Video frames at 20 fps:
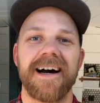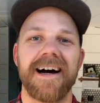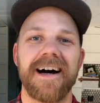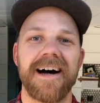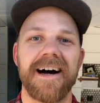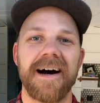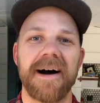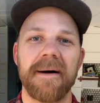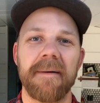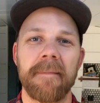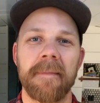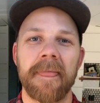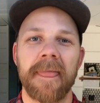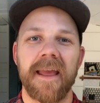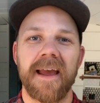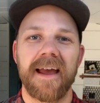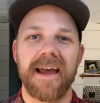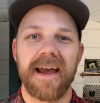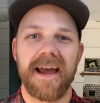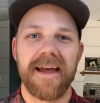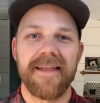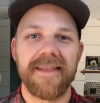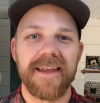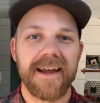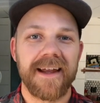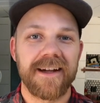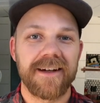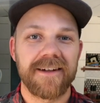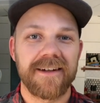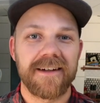And
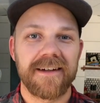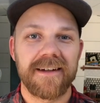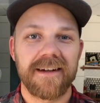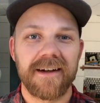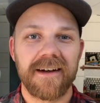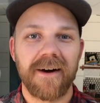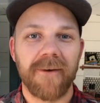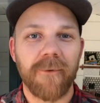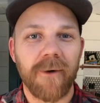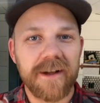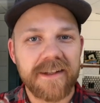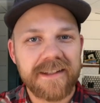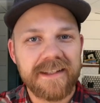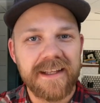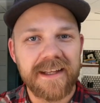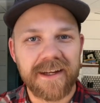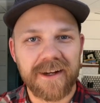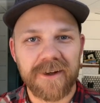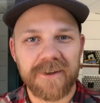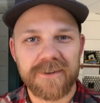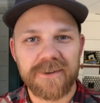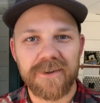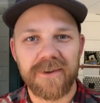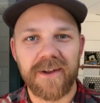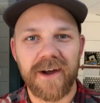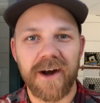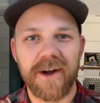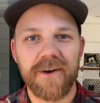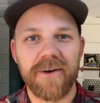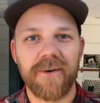then once that goes through
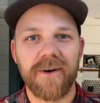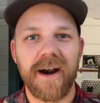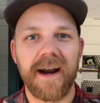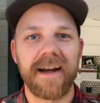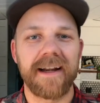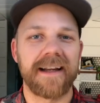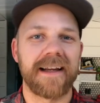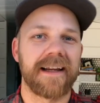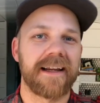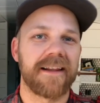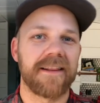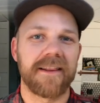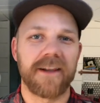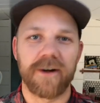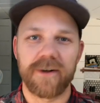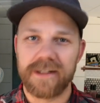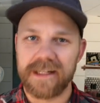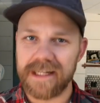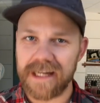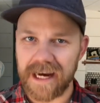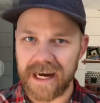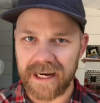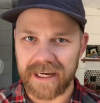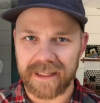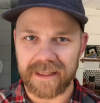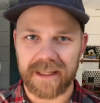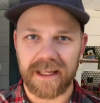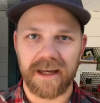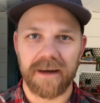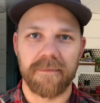the underwriting, they're
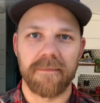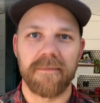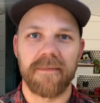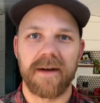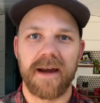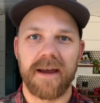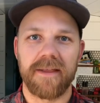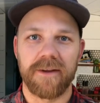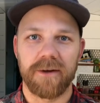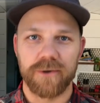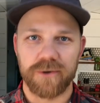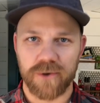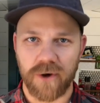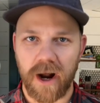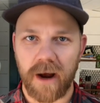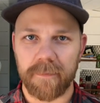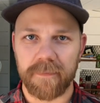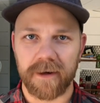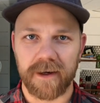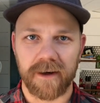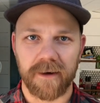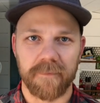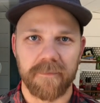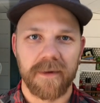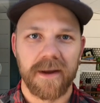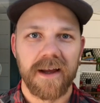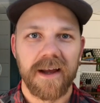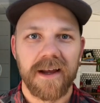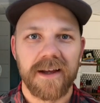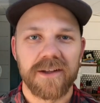denying them and they're dropping them.